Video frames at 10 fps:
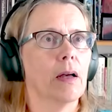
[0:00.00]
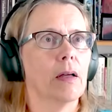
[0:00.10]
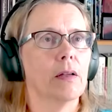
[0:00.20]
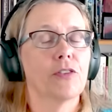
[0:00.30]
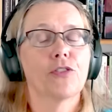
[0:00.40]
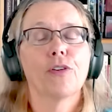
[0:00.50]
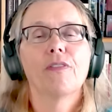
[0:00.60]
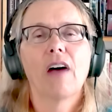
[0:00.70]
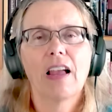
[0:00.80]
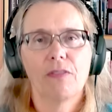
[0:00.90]

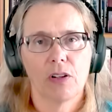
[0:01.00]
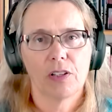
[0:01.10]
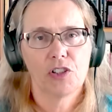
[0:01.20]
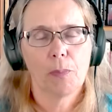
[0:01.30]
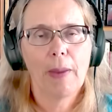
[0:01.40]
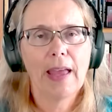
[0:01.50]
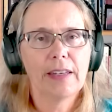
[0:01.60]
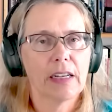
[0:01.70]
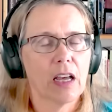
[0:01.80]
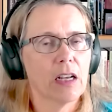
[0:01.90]
survival is
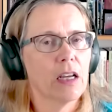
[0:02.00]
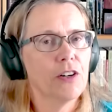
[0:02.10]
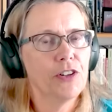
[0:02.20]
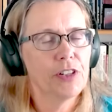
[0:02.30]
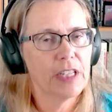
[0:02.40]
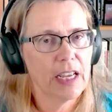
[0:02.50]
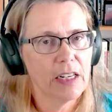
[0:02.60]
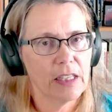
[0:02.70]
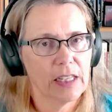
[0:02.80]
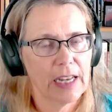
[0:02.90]
dependent on
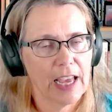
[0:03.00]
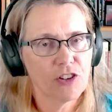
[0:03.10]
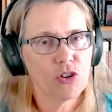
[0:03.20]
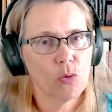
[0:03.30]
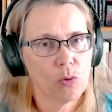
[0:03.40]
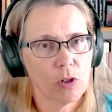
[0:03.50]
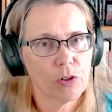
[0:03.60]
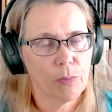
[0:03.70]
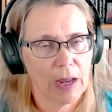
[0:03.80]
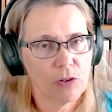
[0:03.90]
understanding the natural world
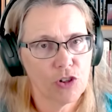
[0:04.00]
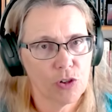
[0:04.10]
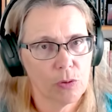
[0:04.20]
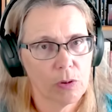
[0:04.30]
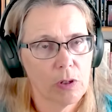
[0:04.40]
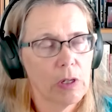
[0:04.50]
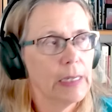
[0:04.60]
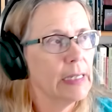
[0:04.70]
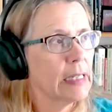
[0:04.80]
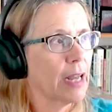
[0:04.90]
around you,
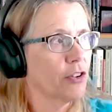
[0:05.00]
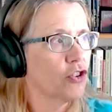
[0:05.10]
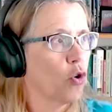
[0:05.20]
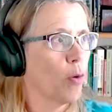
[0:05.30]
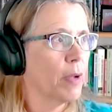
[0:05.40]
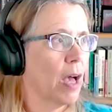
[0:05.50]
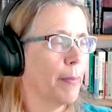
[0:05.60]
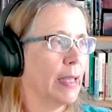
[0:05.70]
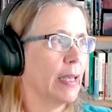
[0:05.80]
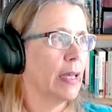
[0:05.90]
is that a storm
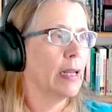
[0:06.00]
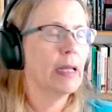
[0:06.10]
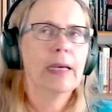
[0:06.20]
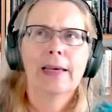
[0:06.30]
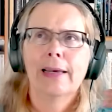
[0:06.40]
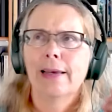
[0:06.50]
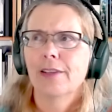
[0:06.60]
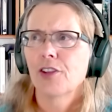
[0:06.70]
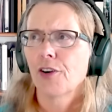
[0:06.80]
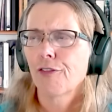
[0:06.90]
coming in? Is
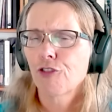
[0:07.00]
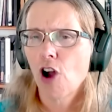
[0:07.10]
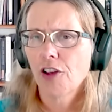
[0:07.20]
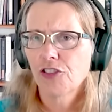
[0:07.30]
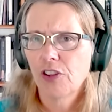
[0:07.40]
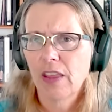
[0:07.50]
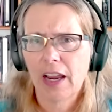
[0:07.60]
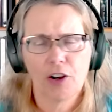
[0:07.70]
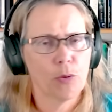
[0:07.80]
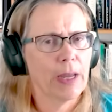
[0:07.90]
there frost in the
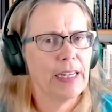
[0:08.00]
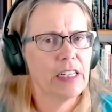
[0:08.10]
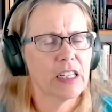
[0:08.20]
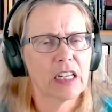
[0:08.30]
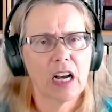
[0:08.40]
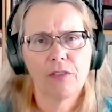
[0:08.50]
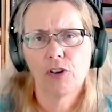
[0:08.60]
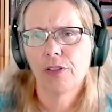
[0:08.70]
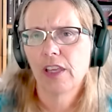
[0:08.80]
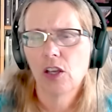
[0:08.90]
air? Do I need to
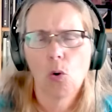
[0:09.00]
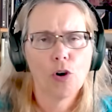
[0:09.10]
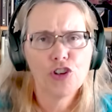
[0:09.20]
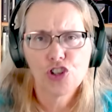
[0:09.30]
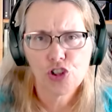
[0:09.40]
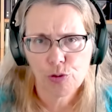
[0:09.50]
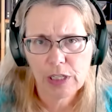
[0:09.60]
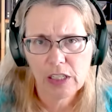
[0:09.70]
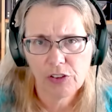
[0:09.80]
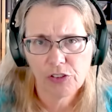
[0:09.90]
cover the orange
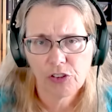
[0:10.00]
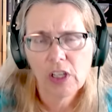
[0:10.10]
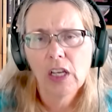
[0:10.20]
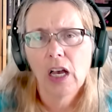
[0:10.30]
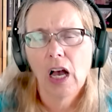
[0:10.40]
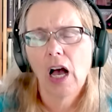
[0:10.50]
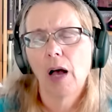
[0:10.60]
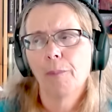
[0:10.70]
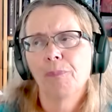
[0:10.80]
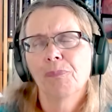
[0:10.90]
trees?
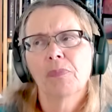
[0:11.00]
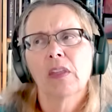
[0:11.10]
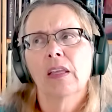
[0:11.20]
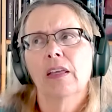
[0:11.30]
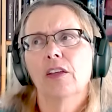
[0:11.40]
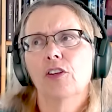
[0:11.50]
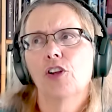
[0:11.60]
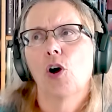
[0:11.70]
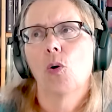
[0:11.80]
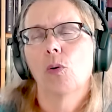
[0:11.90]
Um, you
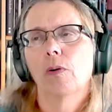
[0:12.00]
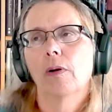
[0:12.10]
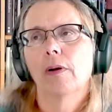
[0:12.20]
know,